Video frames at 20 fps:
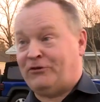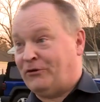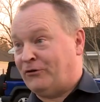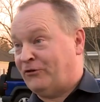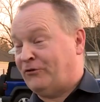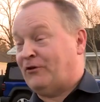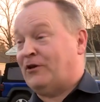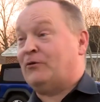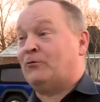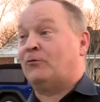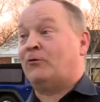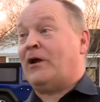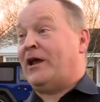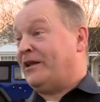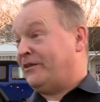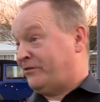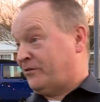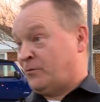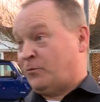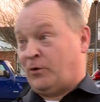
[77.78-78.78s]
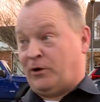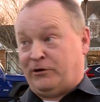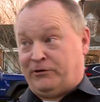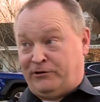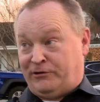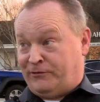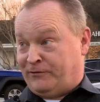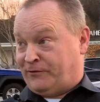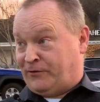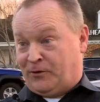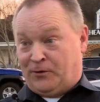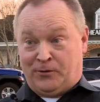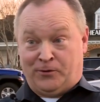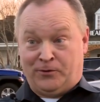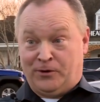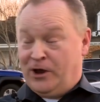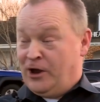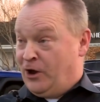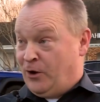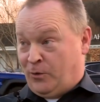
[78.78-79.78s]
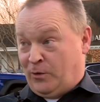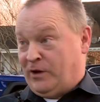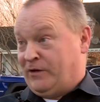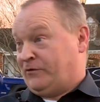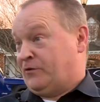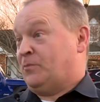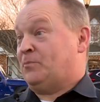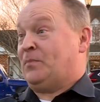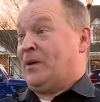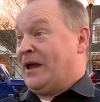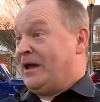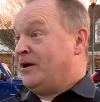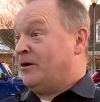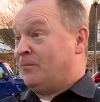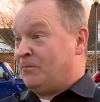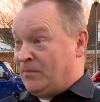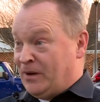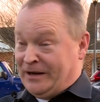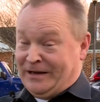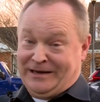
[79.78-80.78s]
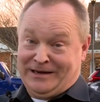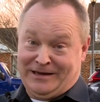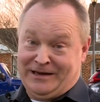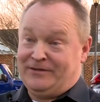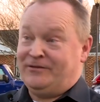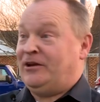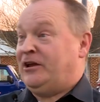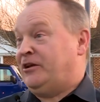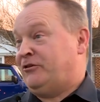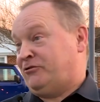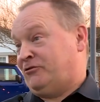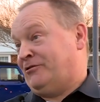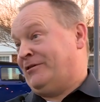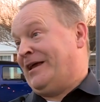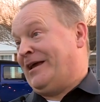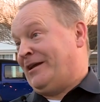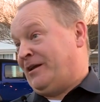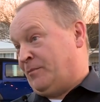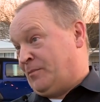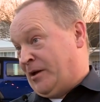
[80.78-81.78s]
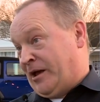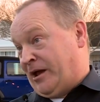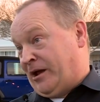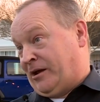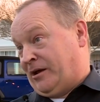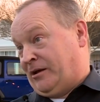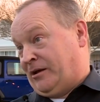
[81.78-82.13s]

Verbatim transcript: they'll send ransomware to your phone where you have to pay them money to even get your data back.